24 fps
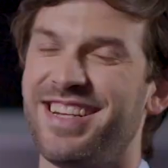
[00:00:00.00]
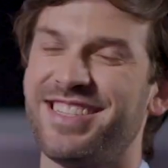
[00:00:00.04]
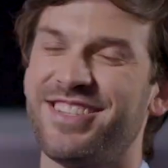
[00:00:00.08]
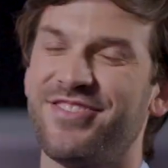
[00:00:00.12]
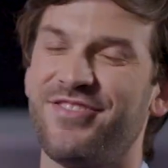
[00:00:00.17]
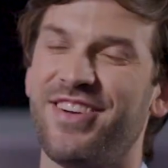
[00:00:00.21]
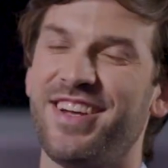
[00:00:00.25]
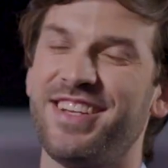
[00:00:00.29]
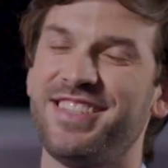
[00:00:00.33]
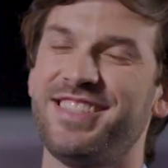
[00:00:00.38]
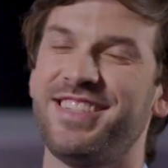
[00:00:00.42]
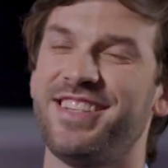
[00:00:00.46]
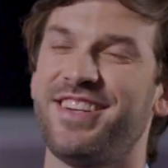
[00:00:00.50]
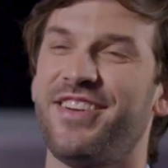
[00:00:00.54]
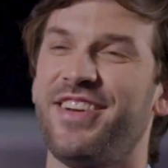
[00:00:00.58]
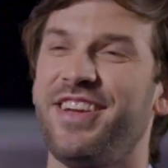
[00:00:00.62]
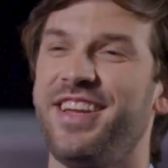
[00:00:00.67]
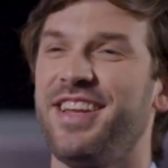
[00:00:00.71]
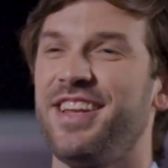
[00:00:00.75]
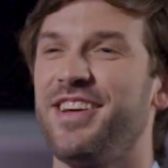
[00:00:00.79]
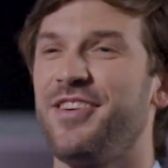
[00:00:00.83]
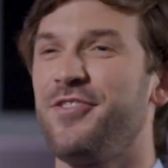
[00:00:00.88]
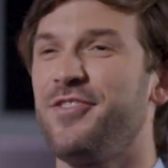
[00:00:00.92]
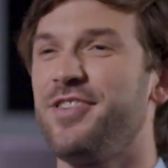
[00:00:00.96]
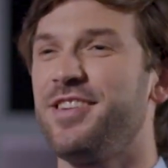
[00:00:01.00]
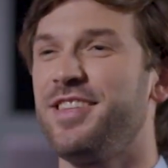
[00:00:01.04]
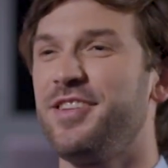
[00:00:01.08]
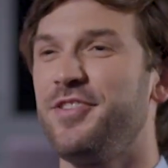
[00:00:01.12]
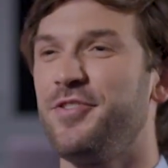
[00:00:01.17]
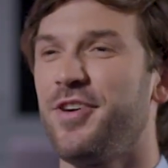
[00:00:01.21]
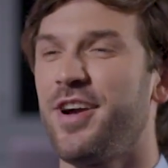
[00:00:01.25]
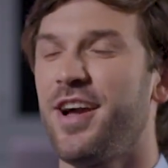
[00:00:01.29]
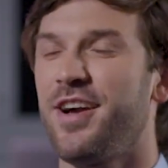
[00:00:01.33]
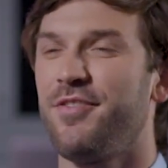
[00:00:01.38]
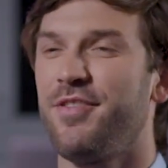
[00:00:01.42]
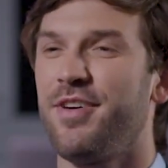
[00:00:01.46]
That's amazing, Regina. Really,
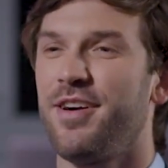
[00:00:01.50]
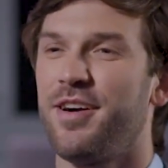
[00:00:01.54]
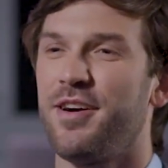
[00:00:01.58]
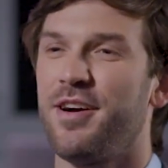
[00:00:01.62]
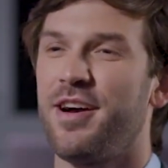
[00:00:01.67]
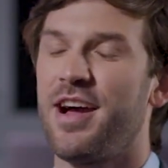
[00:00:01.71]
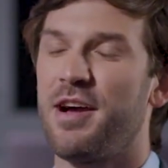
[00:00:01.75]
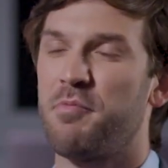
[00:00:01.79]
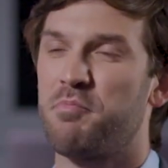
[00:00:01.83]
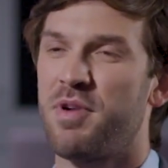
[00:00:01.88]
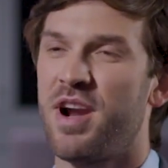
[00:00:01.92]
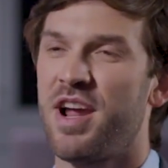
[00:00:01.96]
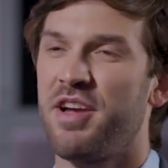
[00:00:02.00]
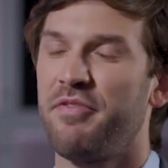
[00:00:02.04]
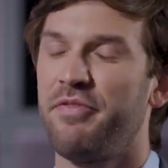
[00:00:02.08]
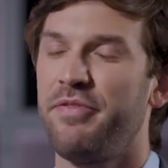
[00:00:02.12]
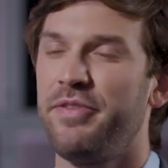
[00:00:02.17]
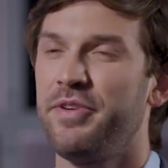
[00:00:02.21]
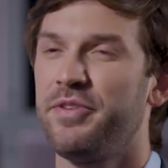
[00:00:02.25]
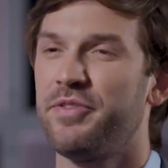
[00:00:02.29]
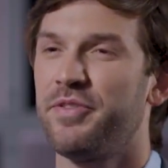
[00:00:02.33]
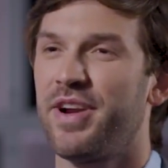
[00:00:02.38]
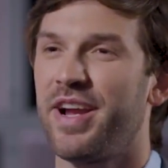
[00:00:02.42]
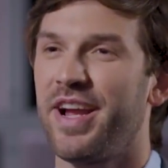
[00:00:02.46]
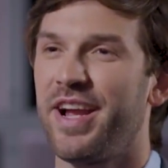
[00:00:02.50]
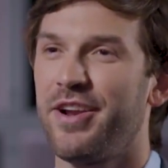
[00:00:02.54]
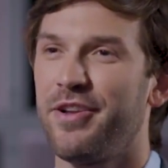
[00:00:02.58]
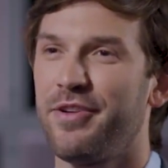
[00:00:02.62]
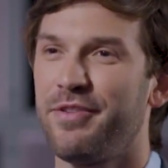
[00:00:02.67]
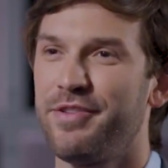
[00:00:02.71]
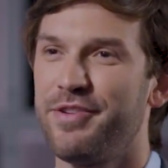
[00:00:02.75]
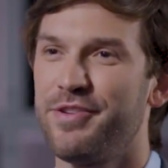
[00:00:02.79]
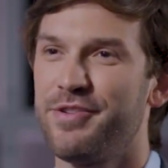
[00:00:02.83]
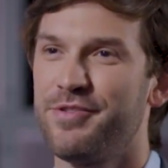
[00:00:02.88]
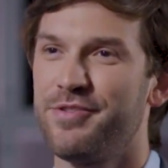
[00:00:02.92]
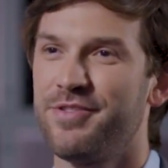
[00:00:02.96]
you have a, a, bright future ahead
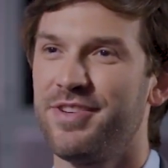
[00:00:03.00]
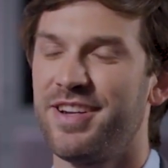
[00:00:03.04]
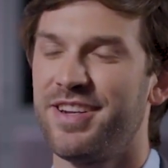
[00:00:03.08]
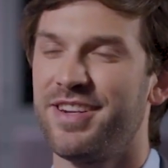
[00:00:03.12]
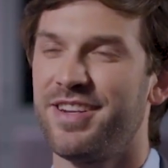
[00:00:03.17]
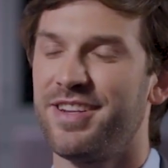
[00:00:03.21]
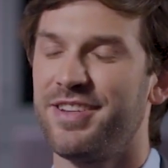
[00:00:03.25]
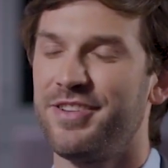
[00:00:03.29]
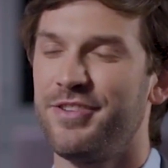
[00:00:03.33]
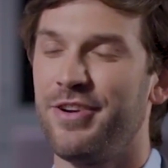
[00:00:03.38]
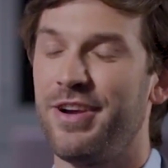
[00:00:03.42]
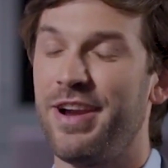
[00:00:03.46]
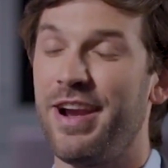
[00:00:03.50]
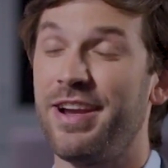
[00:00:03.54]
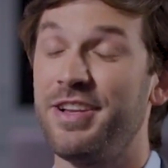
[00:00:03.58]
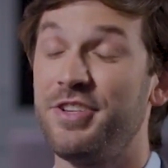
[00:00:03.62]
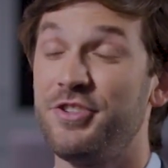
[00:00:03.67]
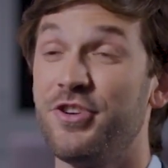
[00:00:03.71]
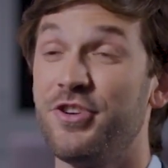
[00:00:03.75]
of you and you are